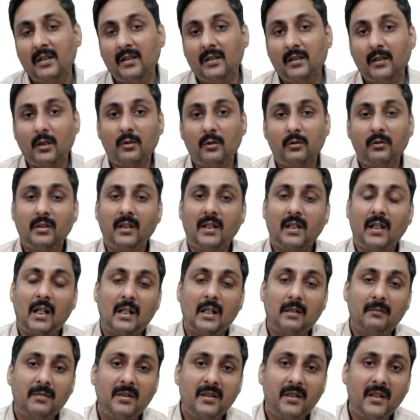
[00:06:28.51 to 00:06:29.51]
Now the
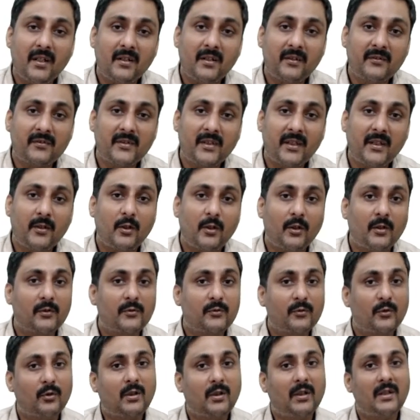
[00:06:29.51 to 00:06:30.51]
carbon dioxide
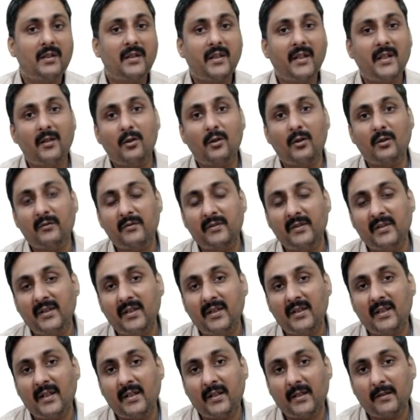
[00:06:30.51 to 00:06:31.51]
also contain
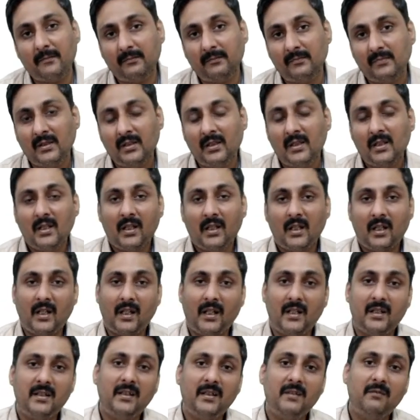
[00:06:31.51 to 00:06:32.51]
oxygen atom
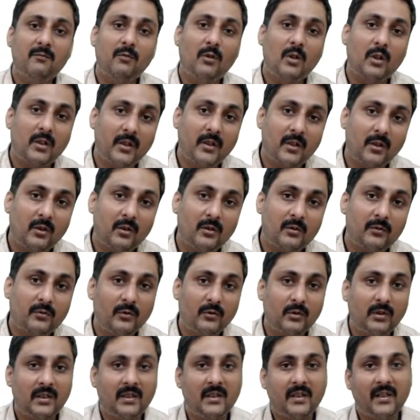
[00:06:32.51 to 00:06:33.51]
and the water
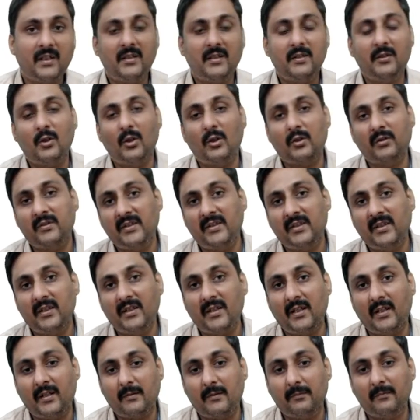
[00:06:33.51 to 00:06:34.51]
also contain the
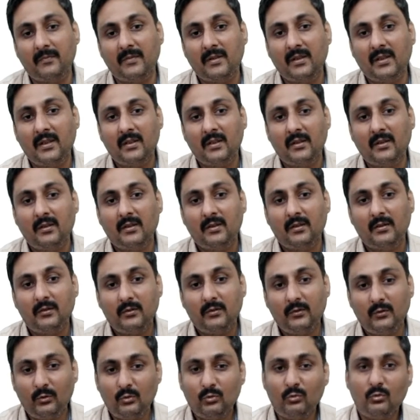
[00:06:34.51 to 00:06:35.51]
oxygen atom.
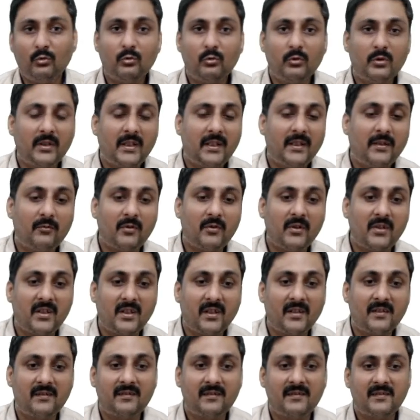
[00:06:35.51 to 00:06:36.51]
You know the
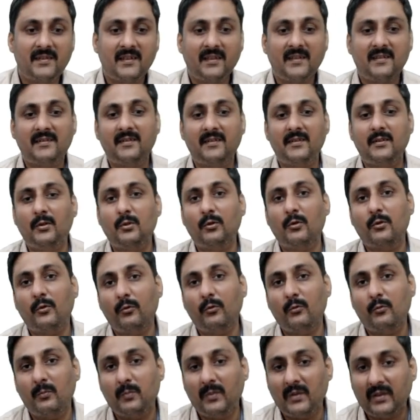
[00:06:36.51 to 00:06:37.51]
equation
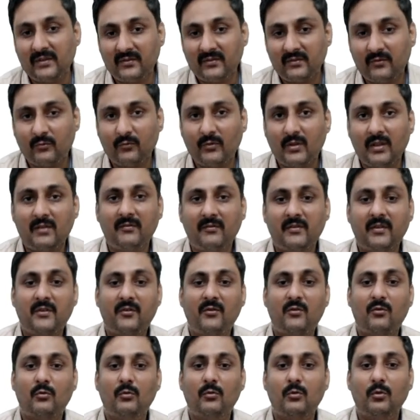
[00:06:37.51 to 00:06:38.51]
6CO2 plus
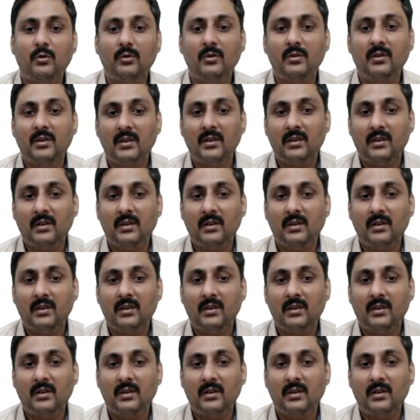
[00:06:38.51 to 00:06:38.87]
12H2O.